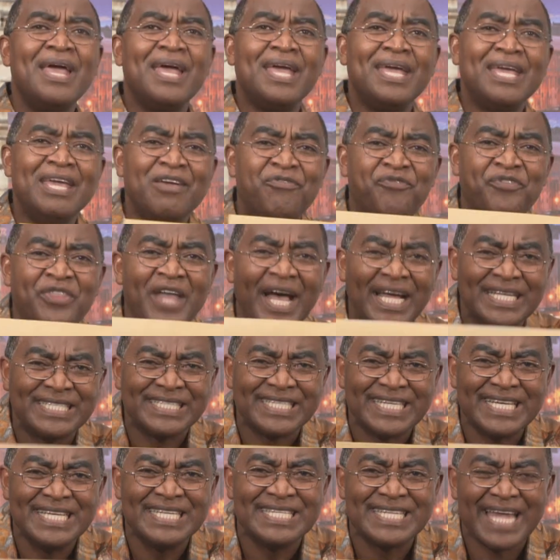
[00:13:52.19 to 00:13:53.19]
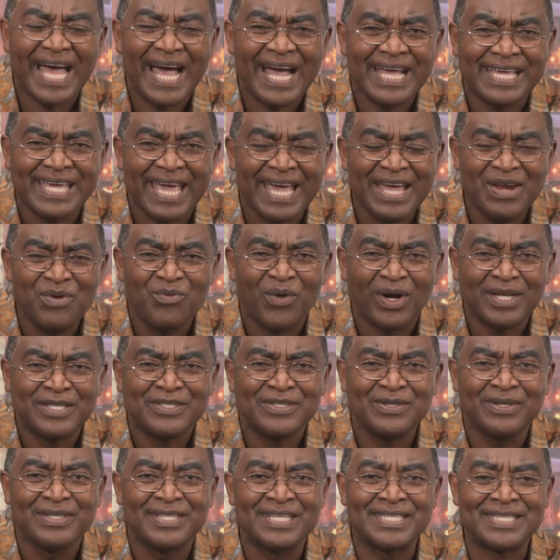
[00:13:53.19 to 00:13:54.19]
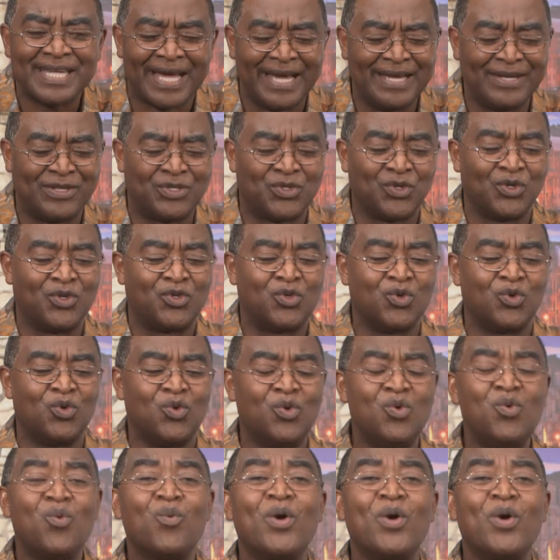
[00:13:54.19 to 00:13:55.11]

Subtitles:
If that is again what you decide to do,